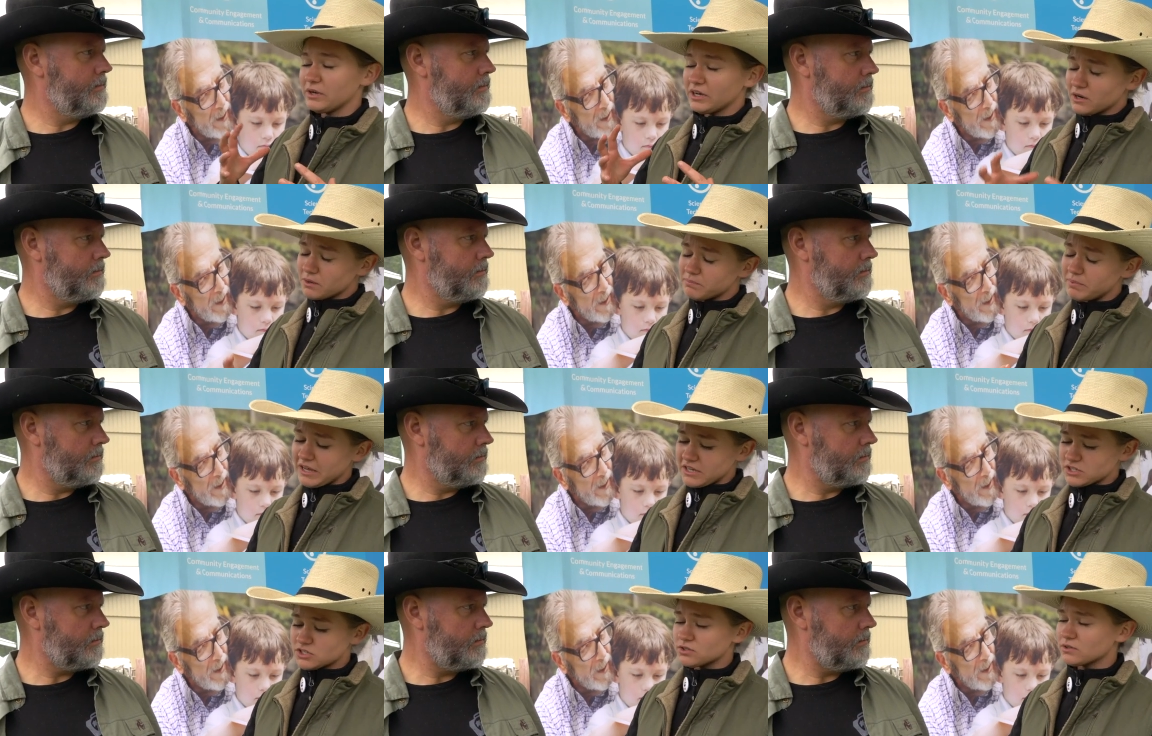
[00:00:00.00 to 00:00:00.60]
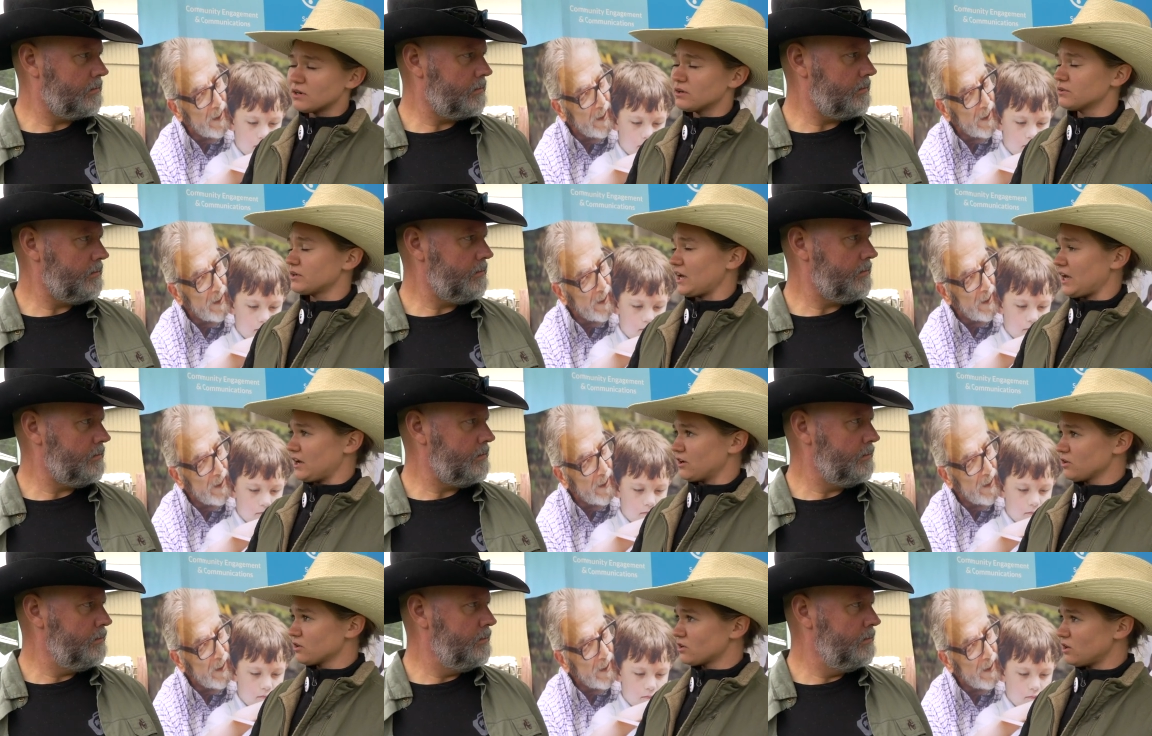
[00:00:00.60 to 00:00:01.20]
Speaker 1: we are based around
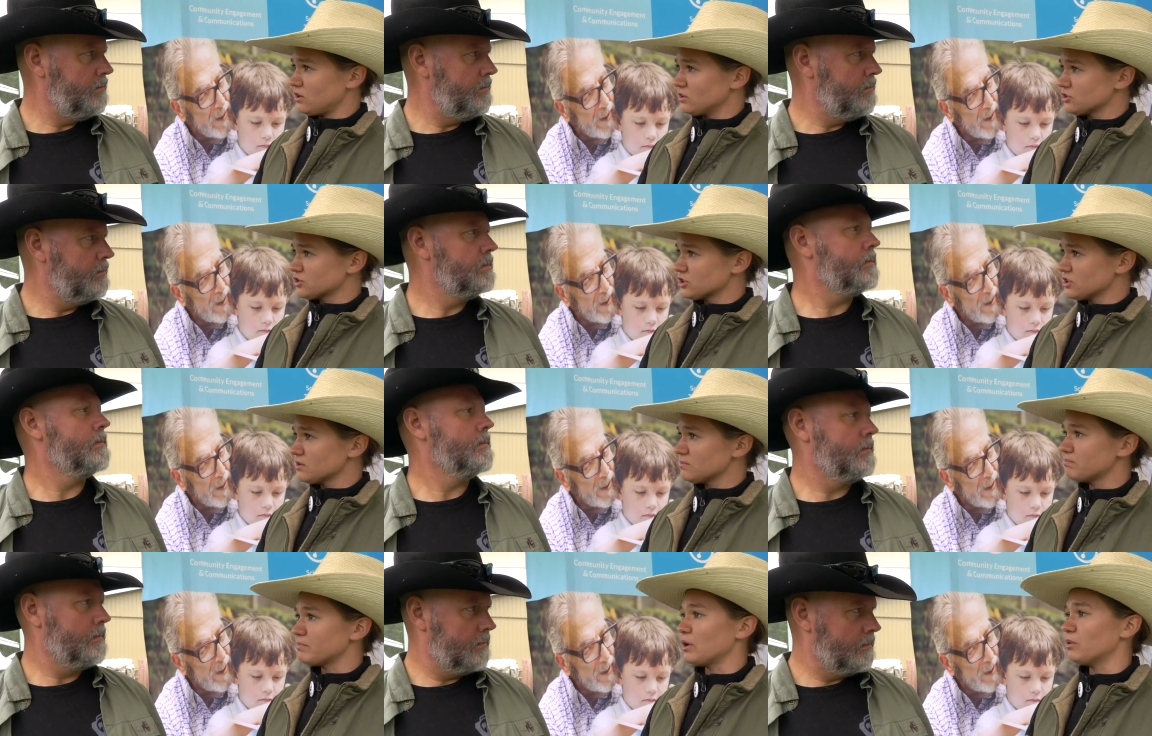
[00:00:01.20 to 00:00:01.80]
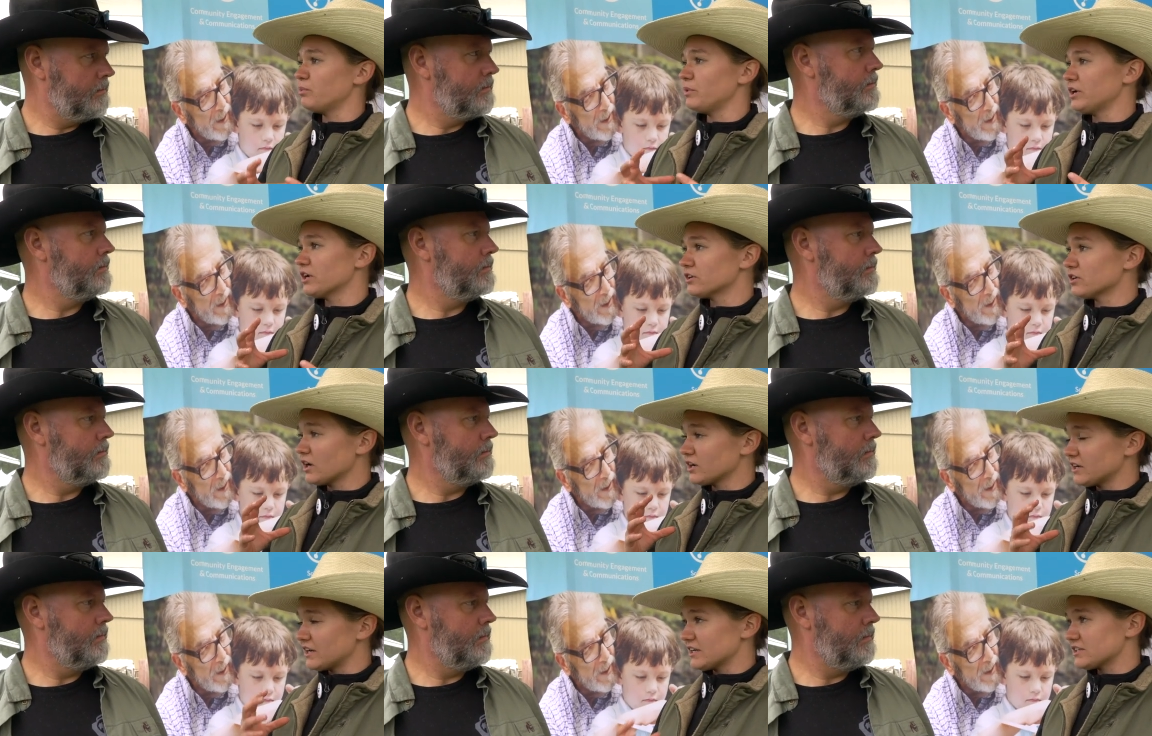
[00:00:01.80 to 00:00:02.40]
agriculture, but we are
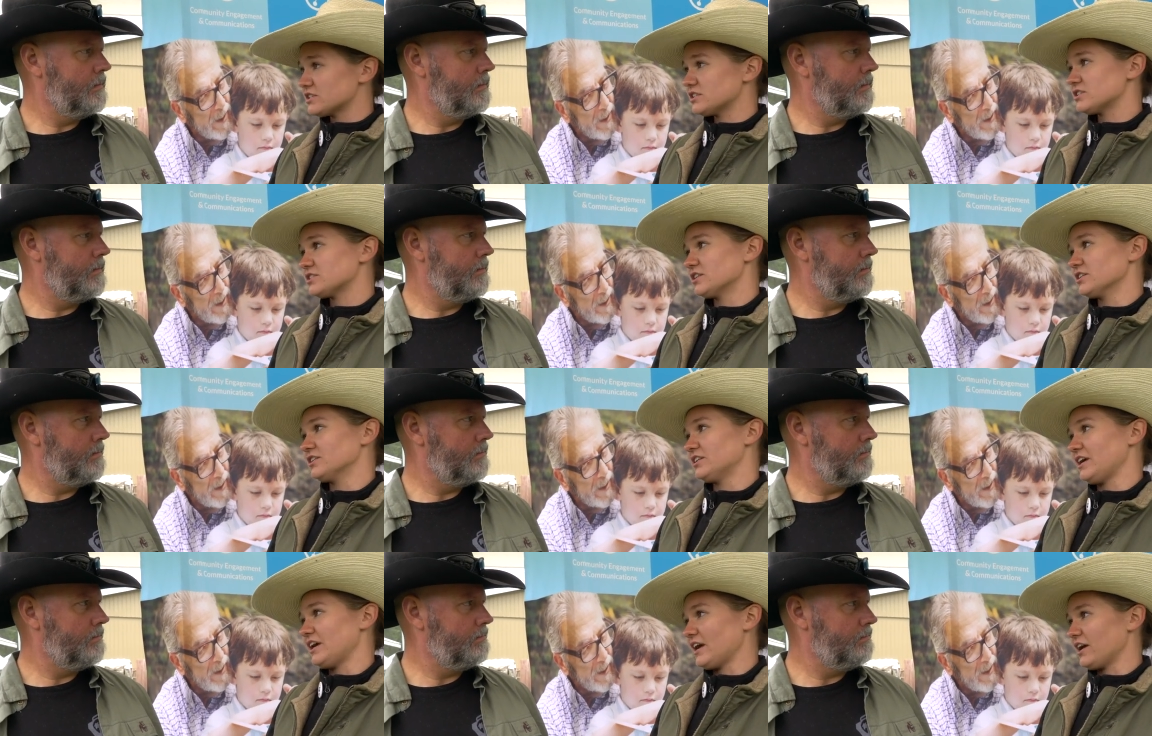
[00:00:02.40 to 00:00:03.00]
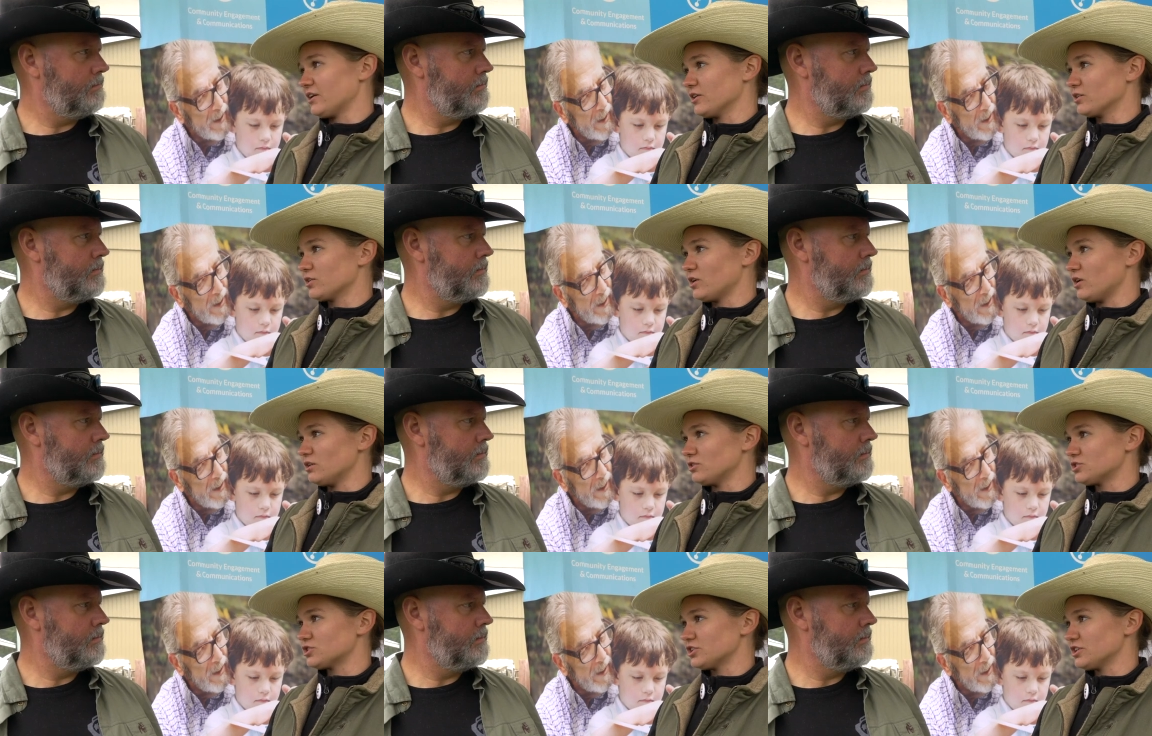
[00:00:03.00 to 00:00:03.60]
not necessarily
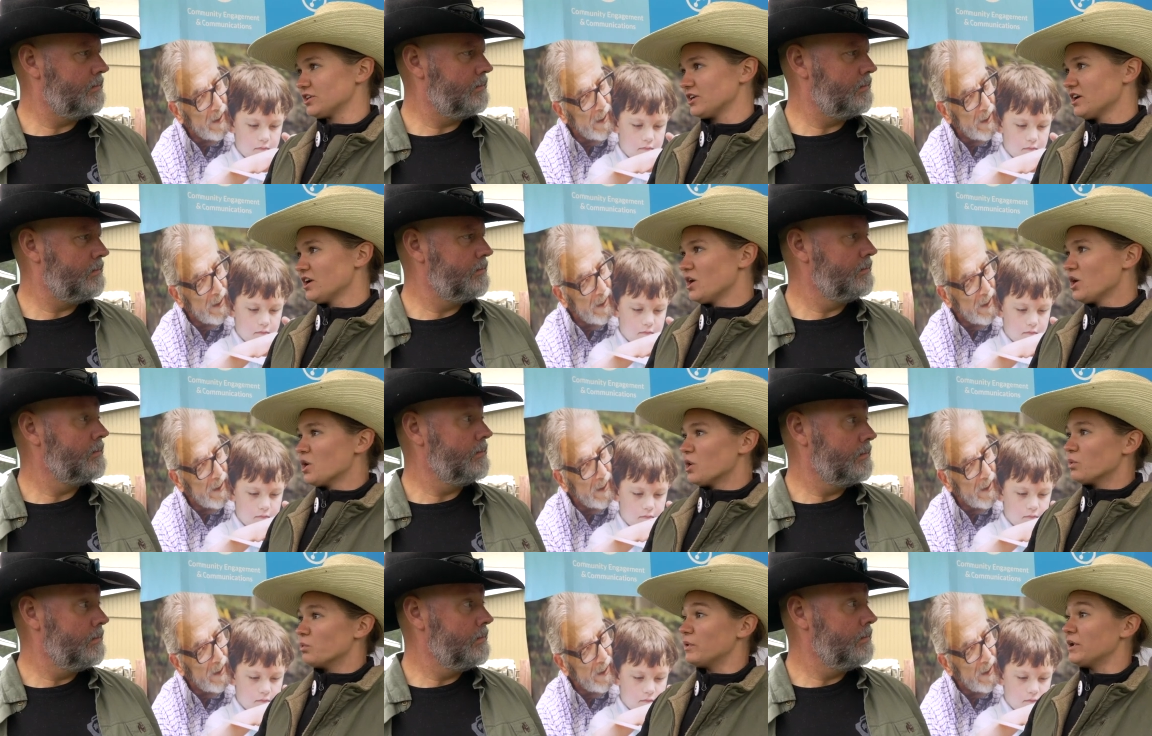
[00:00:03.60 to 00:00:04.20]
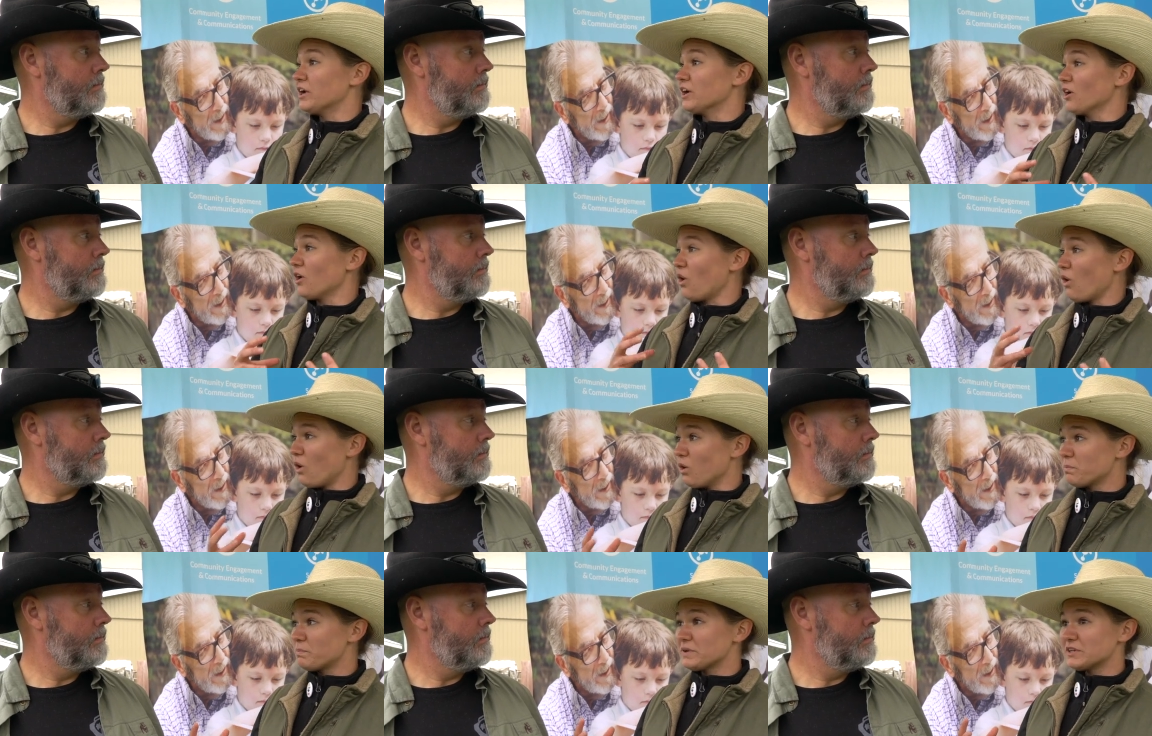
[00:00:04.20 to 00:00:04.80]
agriculture. We are
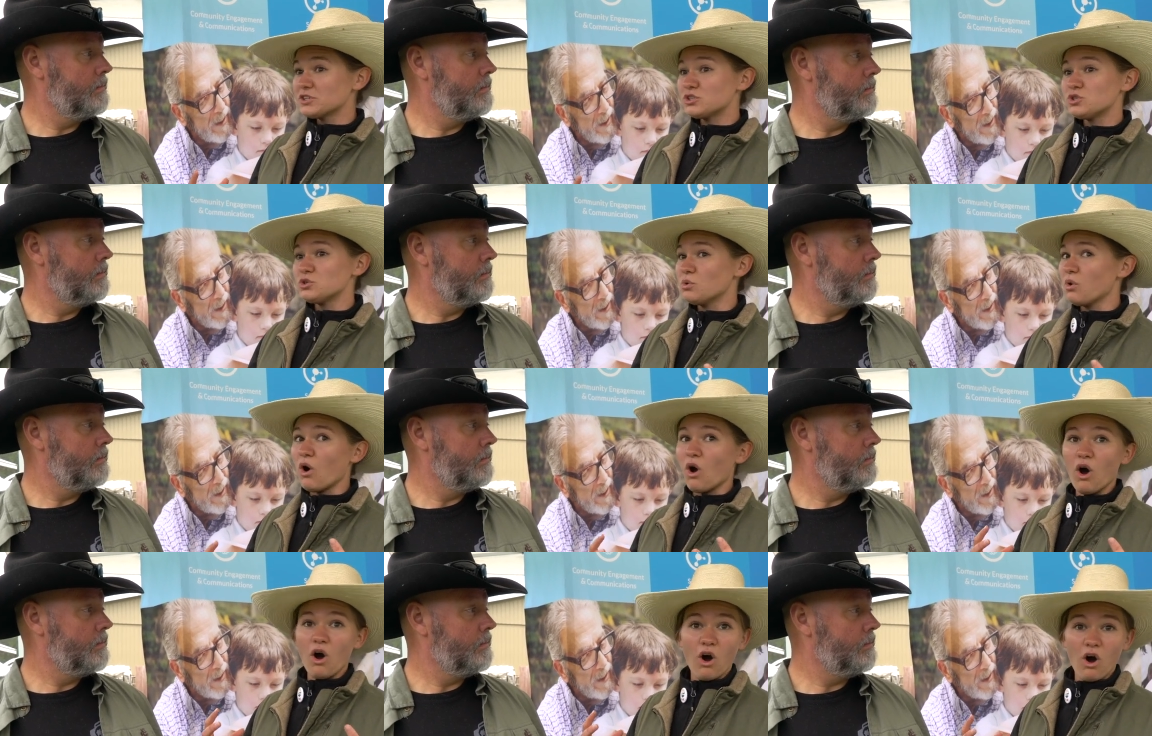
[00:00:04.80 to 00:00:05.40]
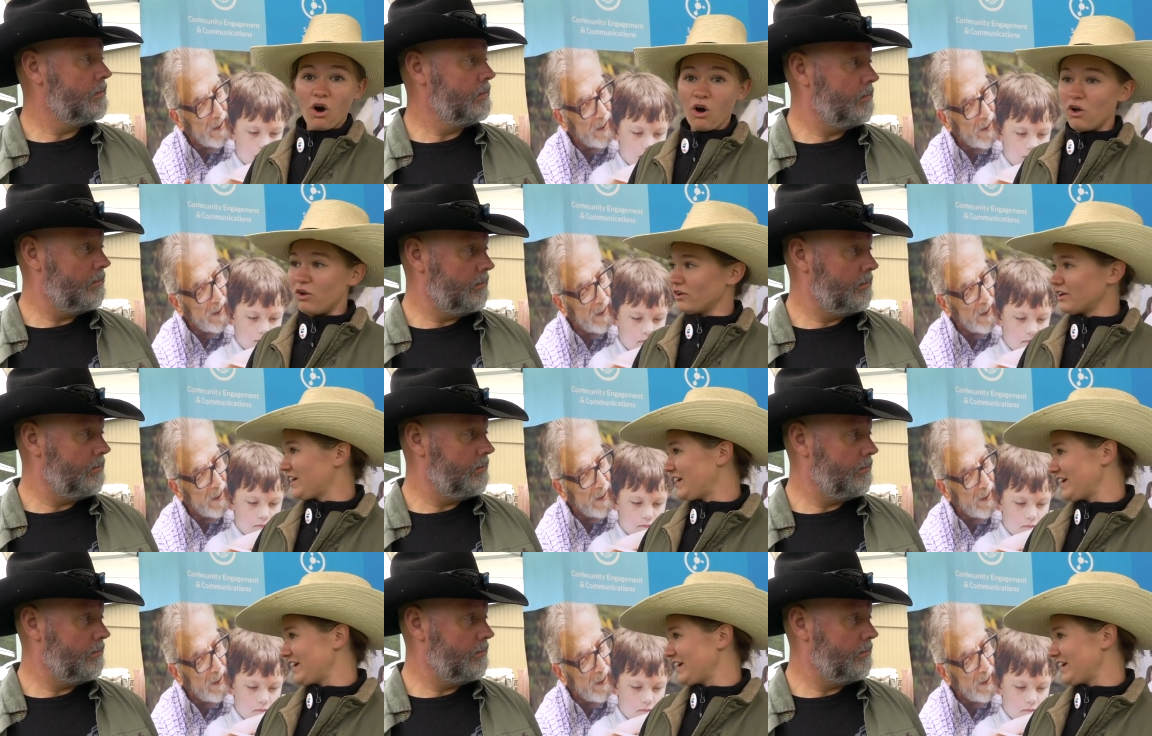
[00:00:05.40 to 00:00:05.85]
open to all